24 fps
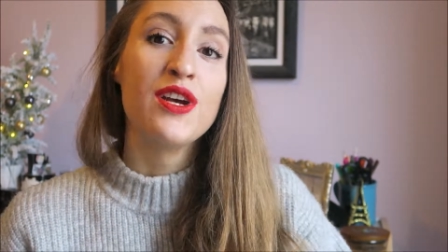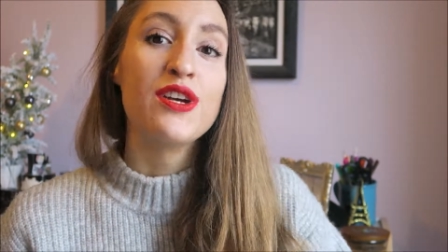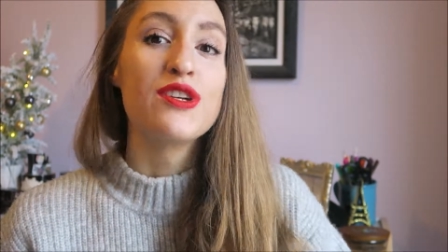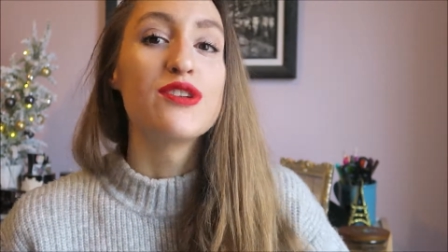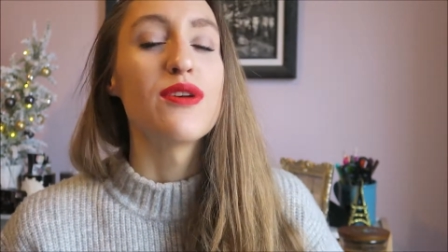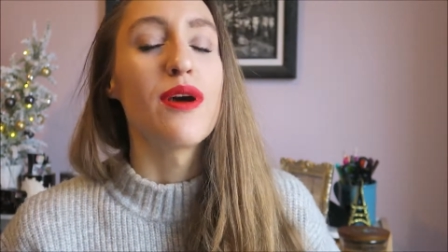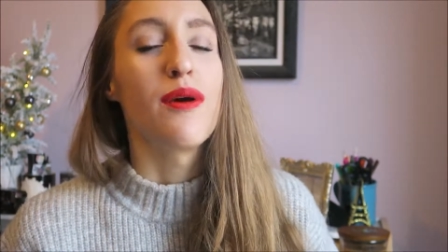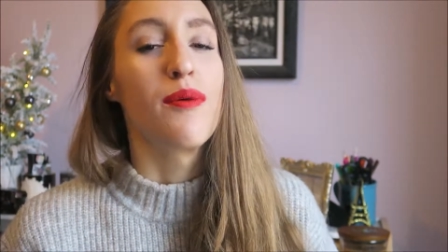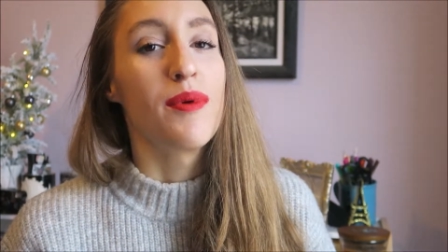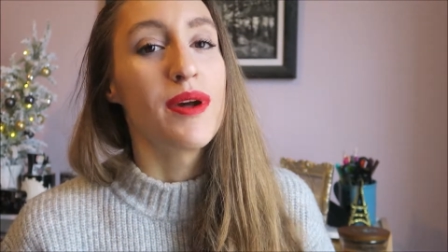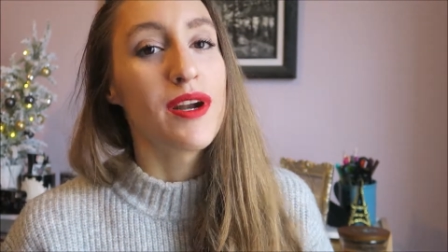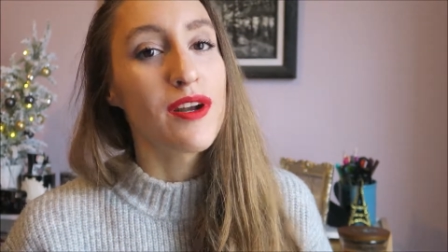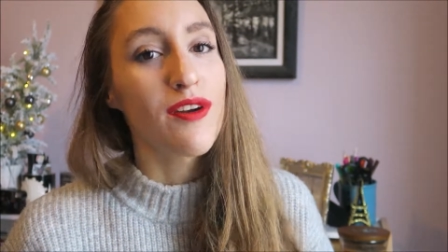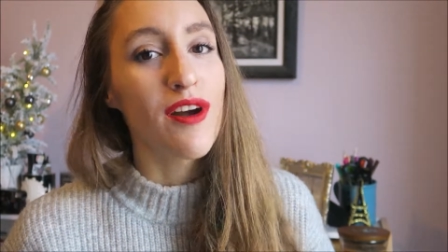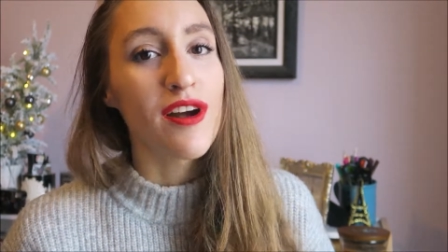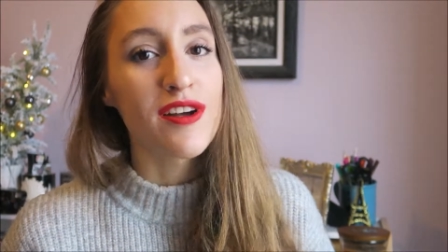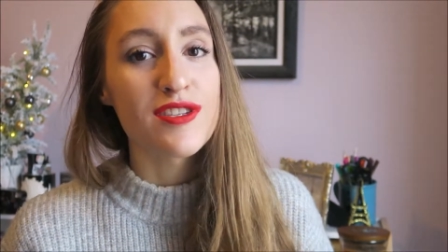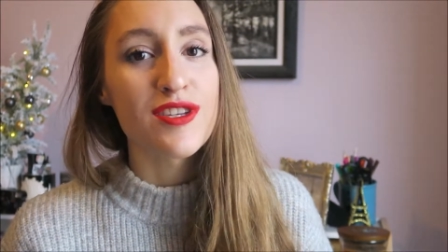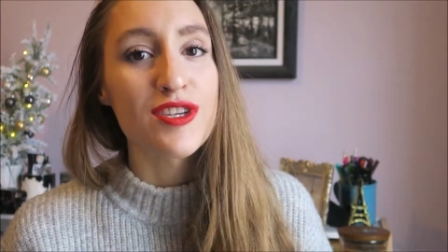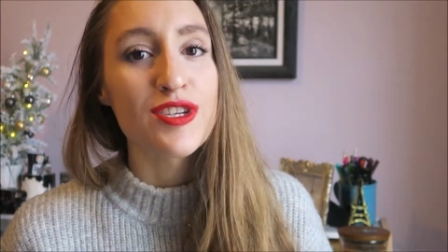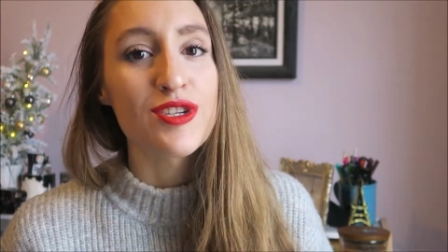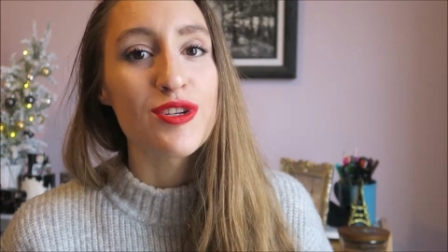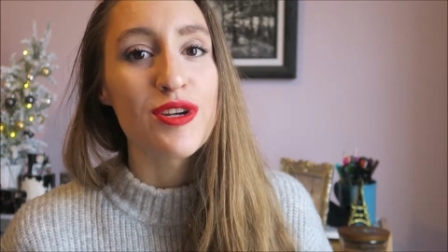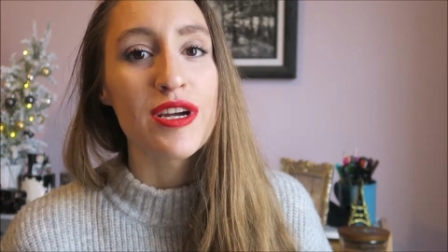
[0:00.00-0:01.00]
So I went
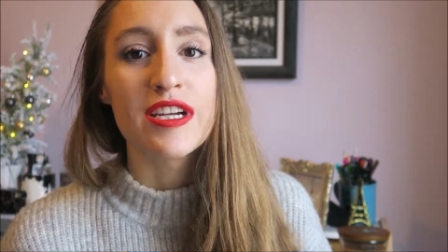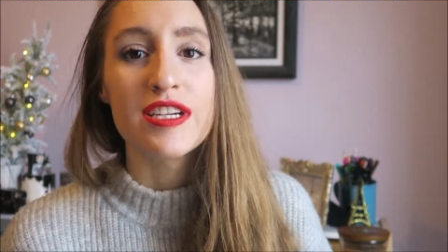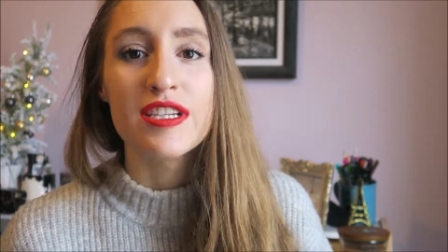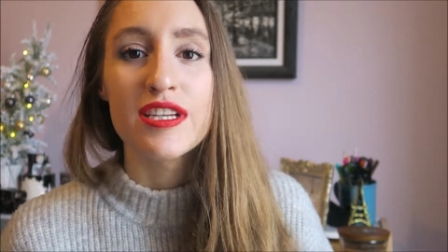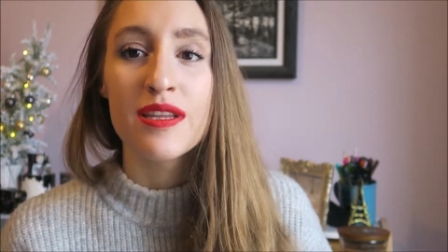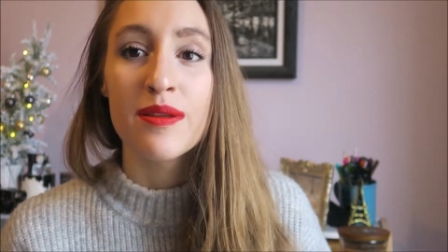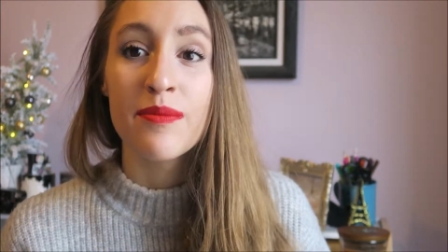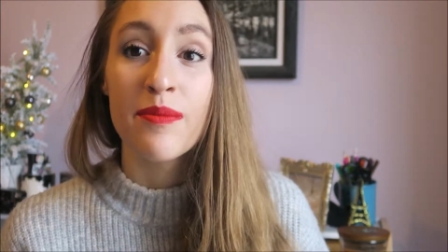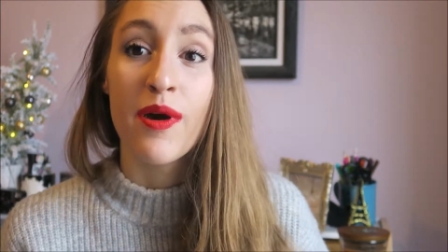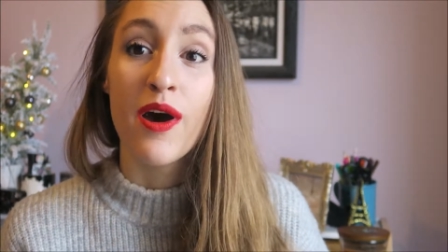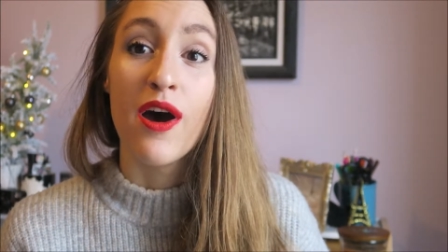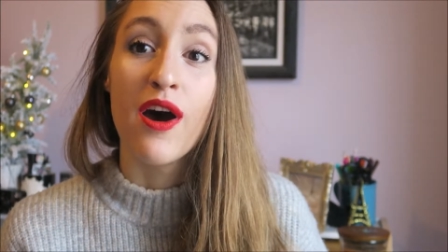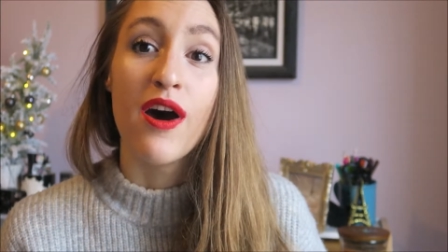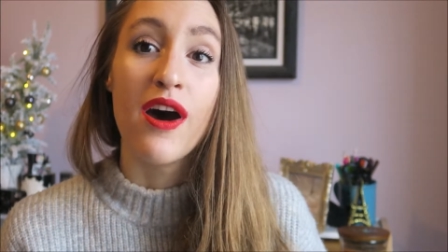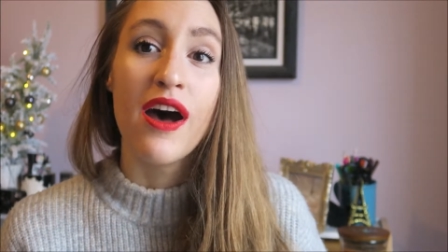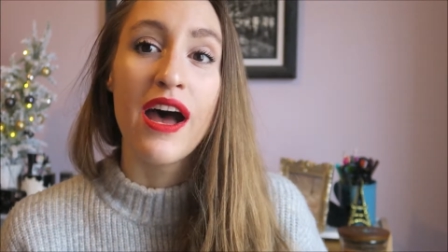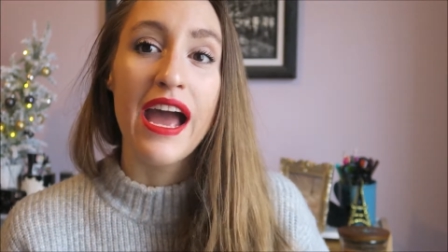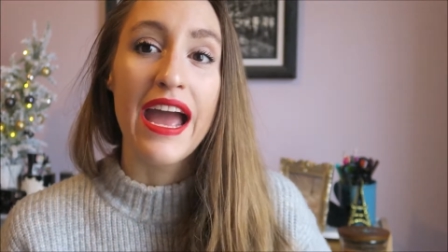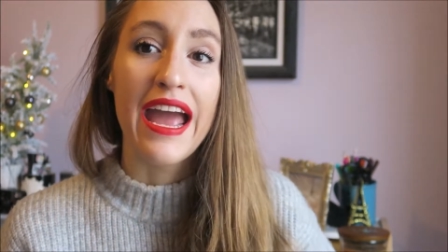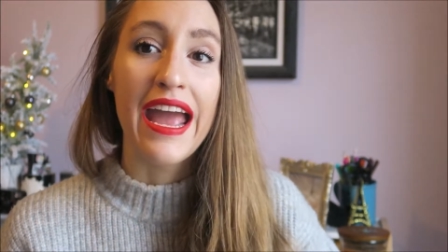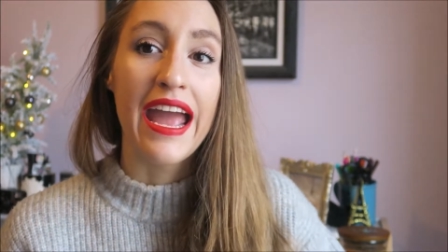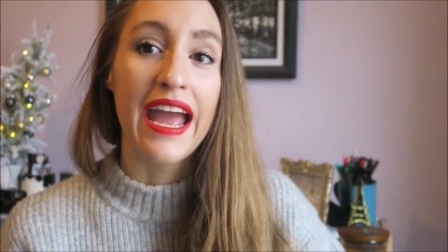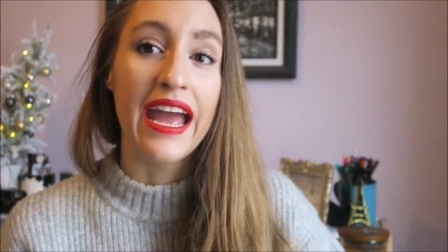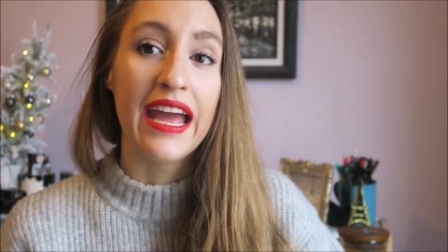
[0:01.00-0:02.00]
across the street to the mall
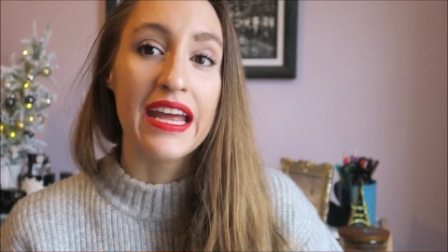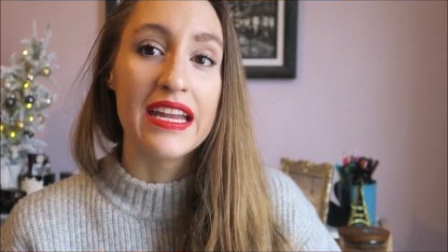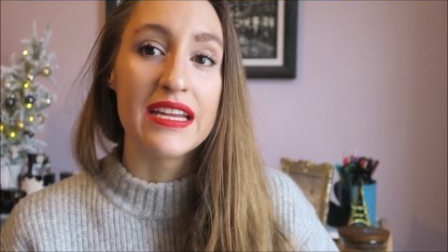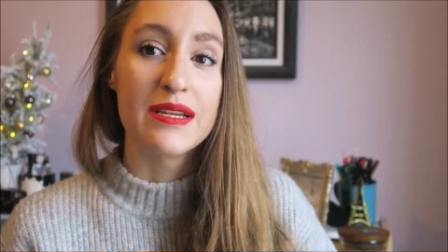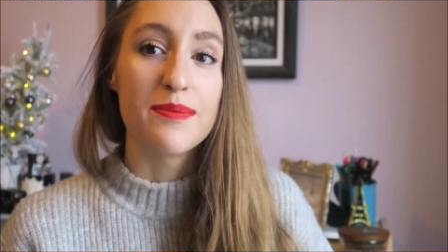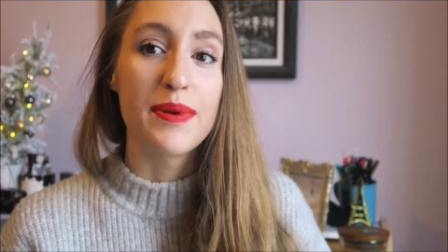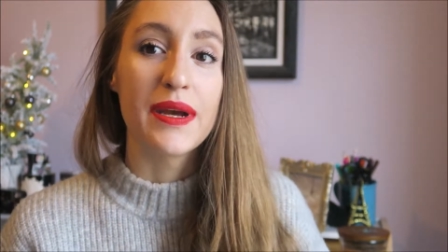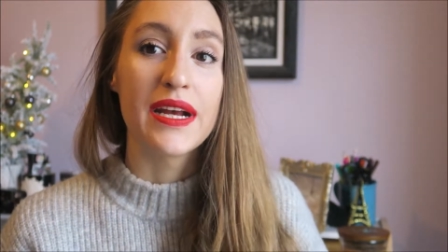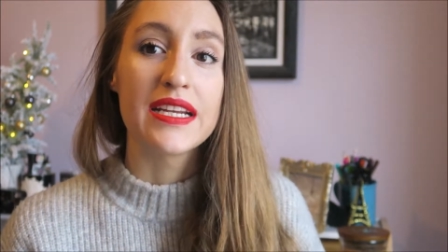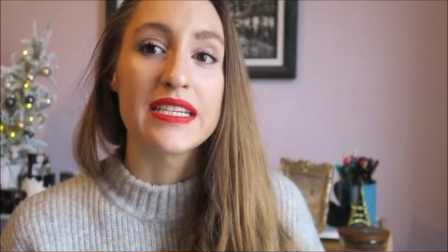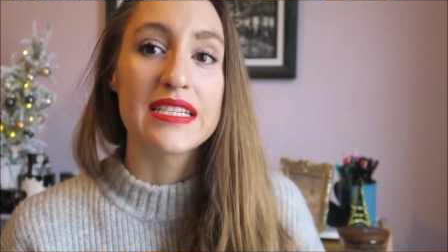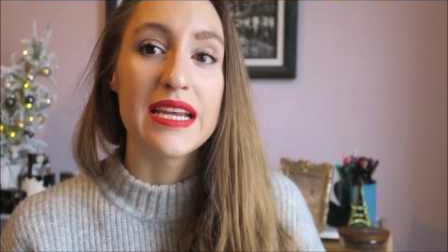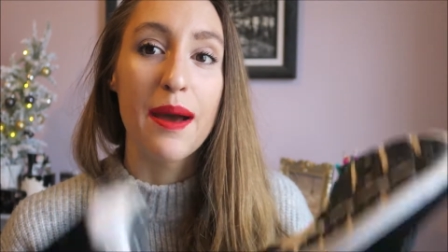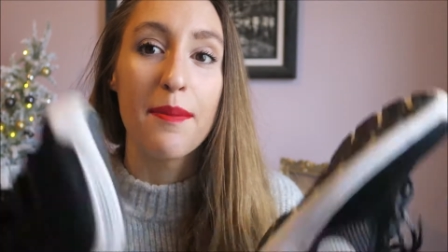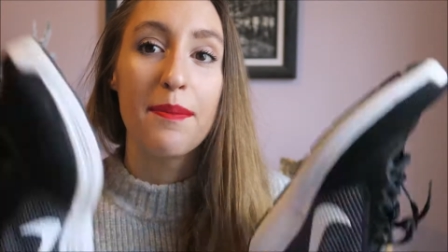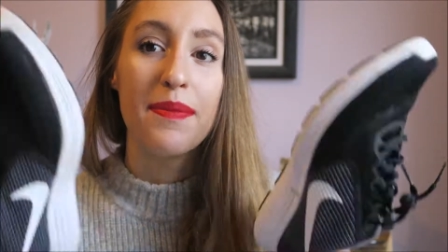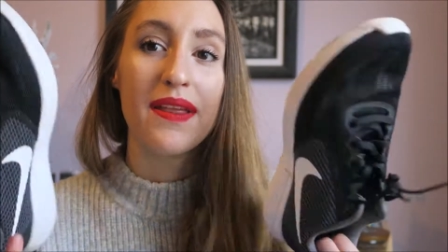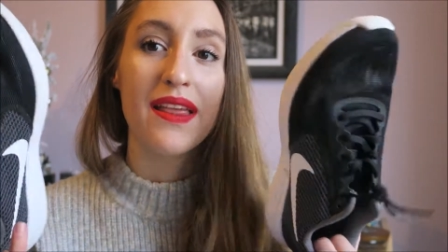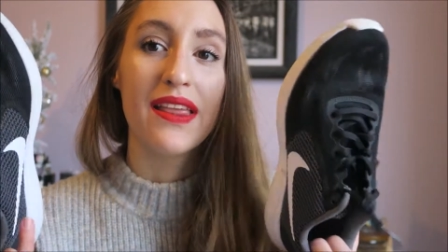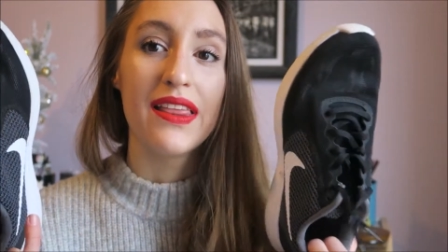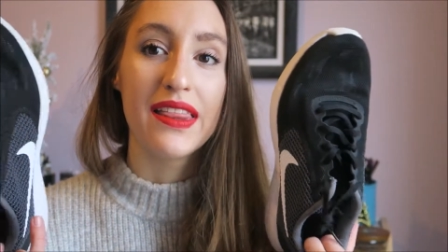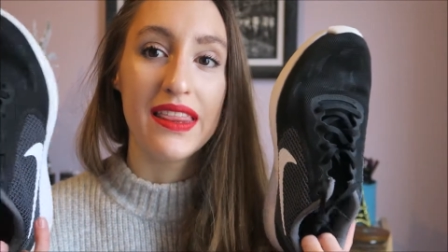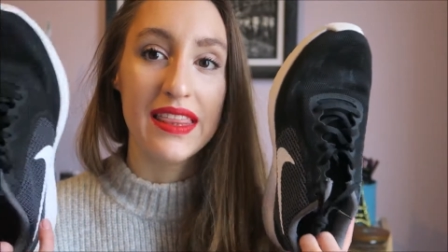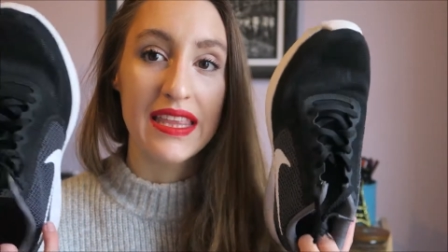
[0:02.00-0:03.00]
and picked up
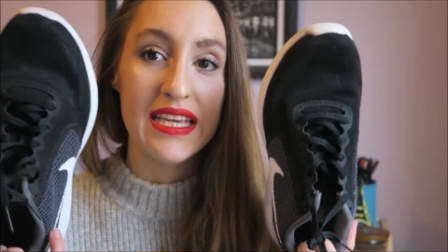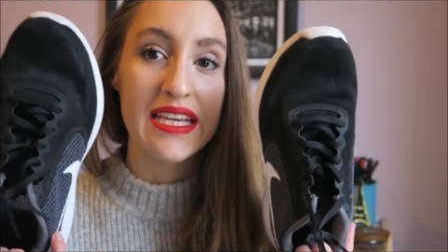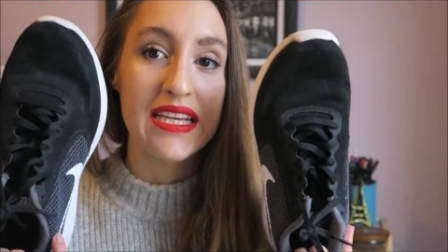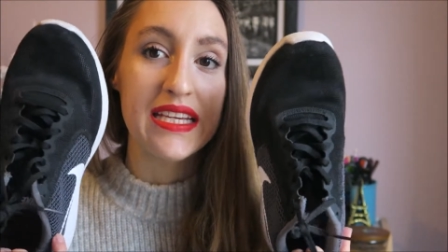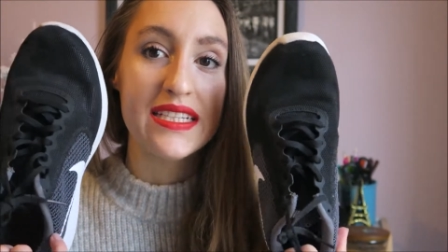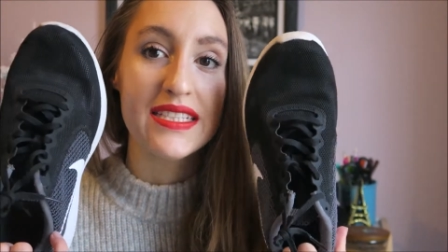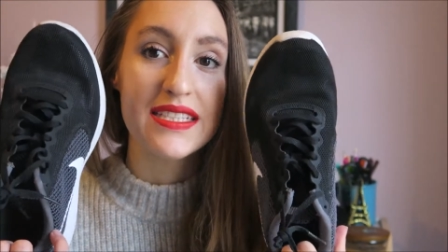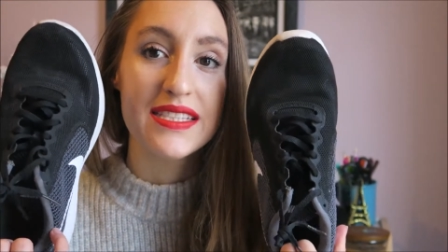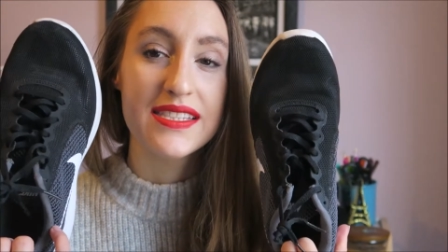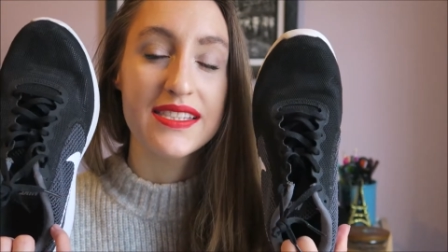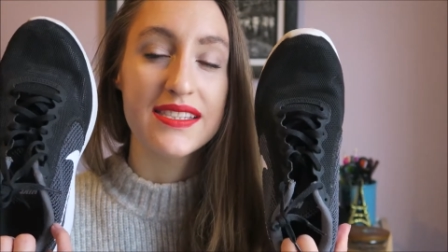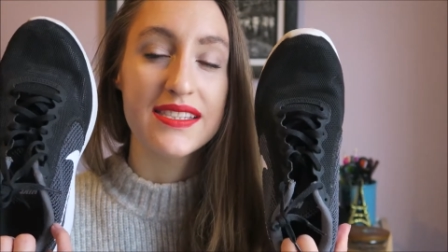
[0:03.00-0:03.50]
these.